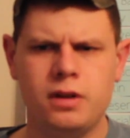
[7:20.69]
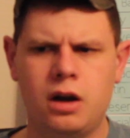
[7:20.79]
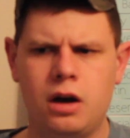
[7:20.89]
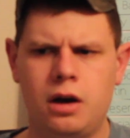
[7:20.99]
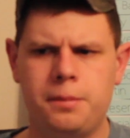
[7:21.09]

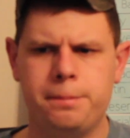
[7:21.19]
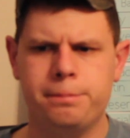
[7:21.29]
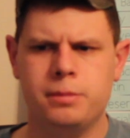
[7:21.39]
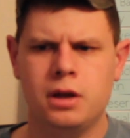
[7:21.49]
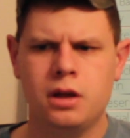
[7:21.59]

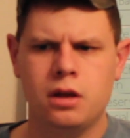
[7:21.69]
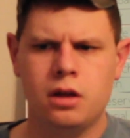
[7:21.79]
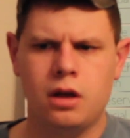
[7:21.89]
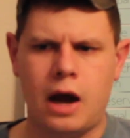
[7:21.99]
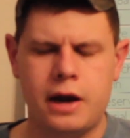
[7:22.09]

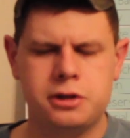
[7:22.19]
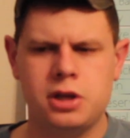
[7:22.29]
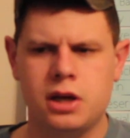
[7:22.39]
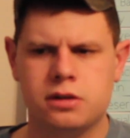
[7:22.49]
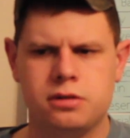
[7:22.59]
I
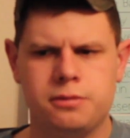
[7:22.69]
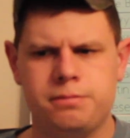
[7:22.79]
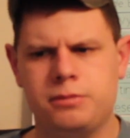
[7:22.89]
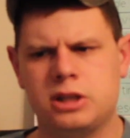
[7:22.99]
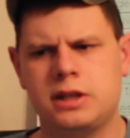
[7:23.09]
detect
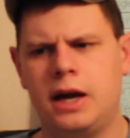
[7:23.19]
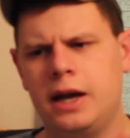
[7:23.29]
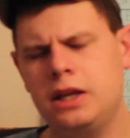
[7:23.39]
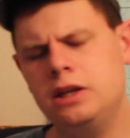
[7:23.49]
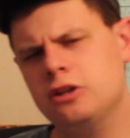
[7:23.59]
the
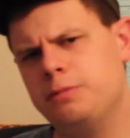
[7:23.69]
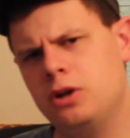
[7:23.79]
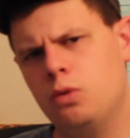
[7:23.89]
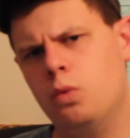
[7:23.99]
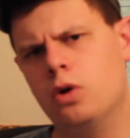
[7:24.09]
tiniest bit
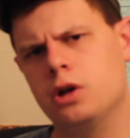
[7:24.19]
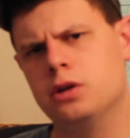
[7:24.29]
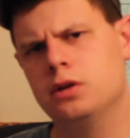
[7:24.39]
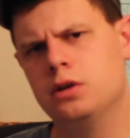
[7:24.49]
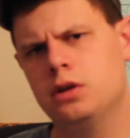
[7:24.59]
of wood.
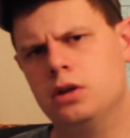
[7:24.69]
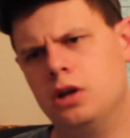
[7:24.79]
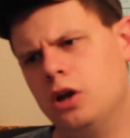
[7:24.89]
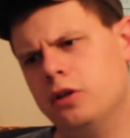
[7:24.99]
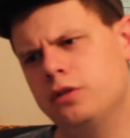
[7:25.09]

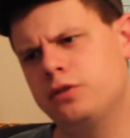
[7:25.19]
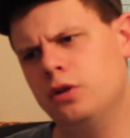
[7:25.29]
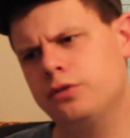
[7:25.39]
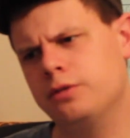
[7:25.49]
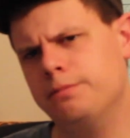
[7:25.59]
You know, there's
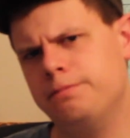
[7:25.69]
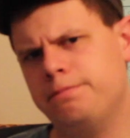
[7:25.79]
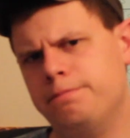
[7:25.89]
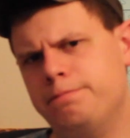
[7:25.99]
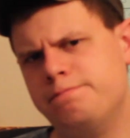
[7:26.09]
still some
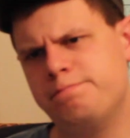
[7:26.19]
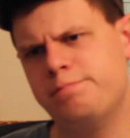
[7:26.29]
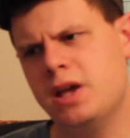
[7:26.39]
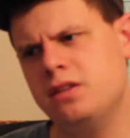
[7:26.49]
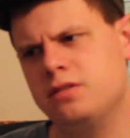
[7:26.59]

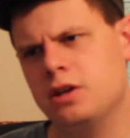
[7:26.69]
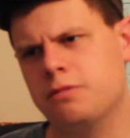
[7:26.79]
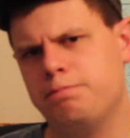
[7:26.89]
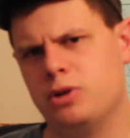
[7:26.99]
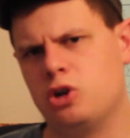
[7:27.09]

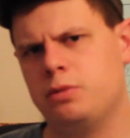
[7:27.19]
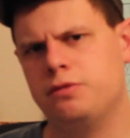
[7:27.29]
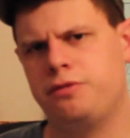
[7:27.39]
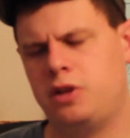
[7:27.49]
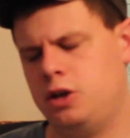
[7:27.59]
basic bourbon
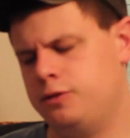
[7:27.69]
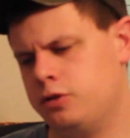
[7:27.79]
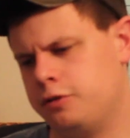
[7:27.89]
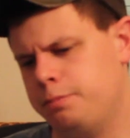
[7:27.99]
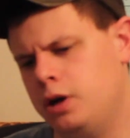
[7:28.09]

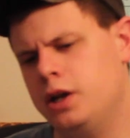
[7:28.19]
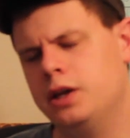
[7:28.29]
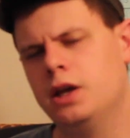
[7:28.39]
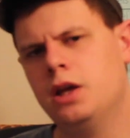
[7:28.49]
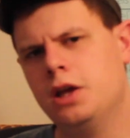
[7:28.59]
flavors,
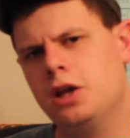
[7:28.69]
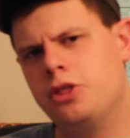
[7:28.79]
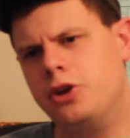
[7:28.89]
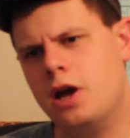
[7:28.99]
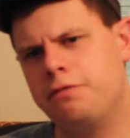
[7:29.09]
but
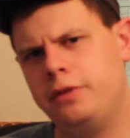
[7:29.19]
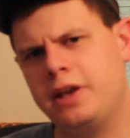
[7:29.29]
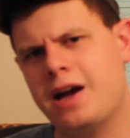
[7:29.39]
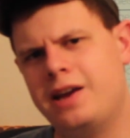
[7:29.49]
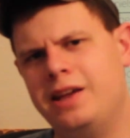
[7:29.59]
they're definitely
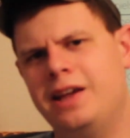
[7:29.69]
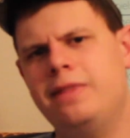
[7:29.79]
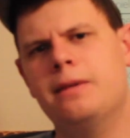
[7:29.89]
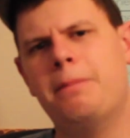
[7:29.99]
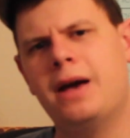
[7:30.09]
kind of
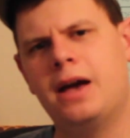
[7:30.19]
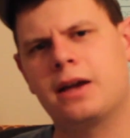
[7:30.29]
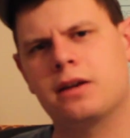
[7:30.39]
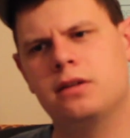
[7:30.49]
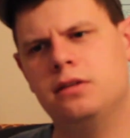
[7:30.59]
in the
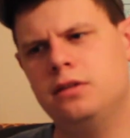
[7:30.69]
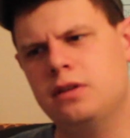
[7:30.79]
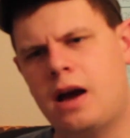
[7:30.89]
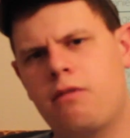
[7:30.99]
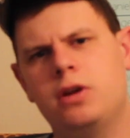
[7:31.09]
back,
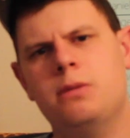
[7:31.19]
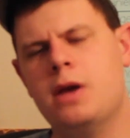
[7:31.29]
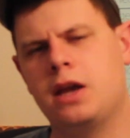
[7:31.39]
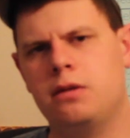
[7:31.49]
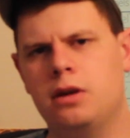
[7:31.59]
not really
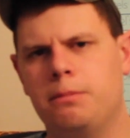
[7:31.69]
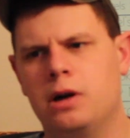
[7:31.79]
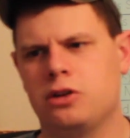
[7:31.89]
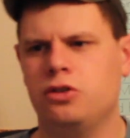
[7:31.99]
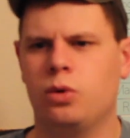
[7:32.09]
making
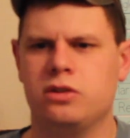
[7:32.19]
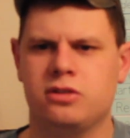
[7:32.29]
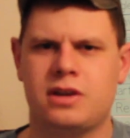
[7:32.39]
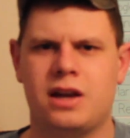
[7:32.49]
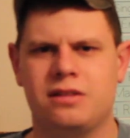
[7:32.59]
much noise,
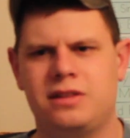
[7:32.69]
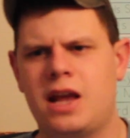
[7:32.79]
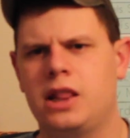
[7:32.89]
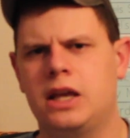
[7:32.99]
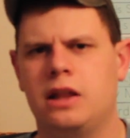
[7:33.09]
just kind of
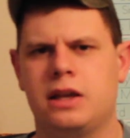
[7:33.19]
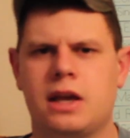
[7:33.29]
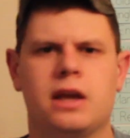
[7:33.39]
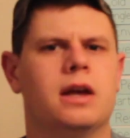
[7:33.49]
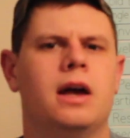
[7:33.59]
standing there like,
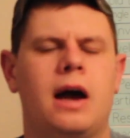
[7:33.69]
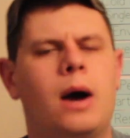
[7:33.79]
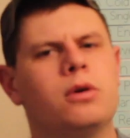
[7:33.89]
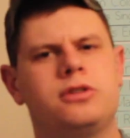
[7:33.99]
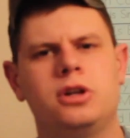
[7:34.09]
hey,
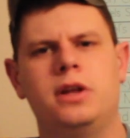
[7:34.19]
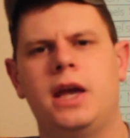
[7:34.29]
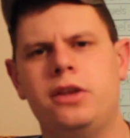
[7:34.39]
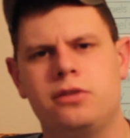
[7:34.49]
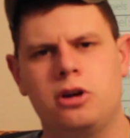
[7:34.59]
I was still
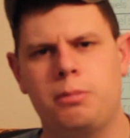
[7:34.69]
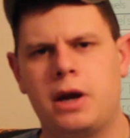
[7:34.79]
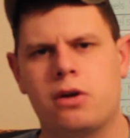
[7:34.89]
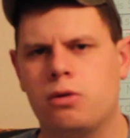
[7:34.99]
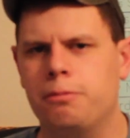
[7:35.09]
aging in a
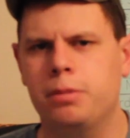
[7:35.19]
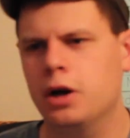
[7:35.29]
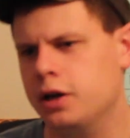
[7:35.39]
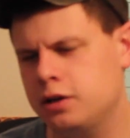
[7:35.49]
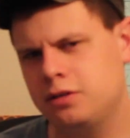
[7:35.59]
barrel,
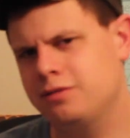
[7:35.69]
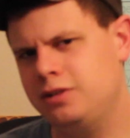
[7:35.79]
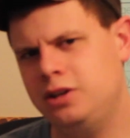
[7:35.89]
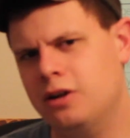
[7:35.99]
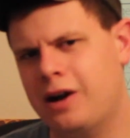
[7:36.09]
but,
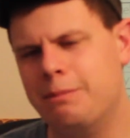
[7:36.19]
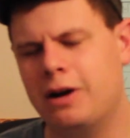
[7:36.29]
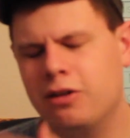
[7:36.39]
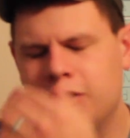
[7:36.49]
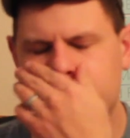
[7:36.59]
you know, I'm
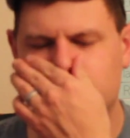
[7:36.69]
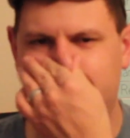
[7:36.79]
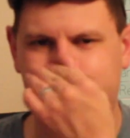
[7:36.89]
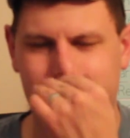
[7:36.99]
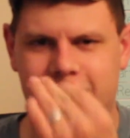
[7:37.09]
not really
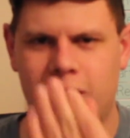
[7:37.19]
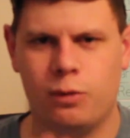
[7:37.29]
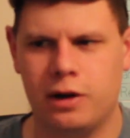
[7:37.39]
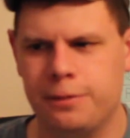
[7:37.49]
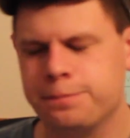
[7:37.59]
brought out that
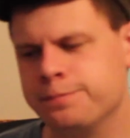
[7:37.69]
well.